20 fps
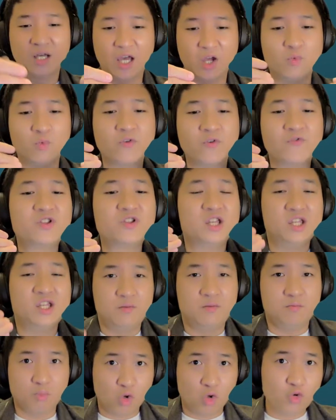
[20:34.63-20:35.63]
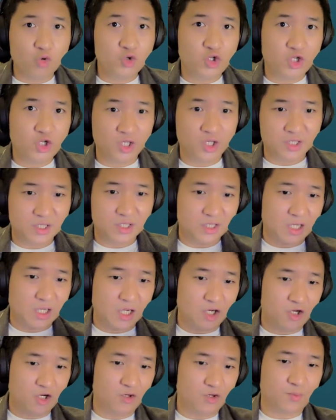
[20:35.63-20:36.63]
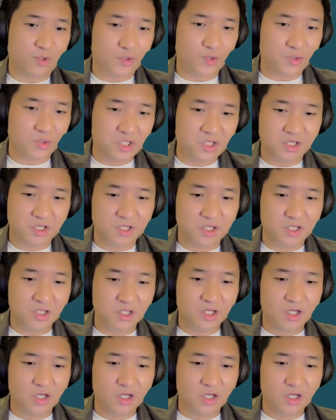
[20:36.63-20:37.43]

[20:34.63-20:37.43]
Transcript: with the emotions, the dialogue box here.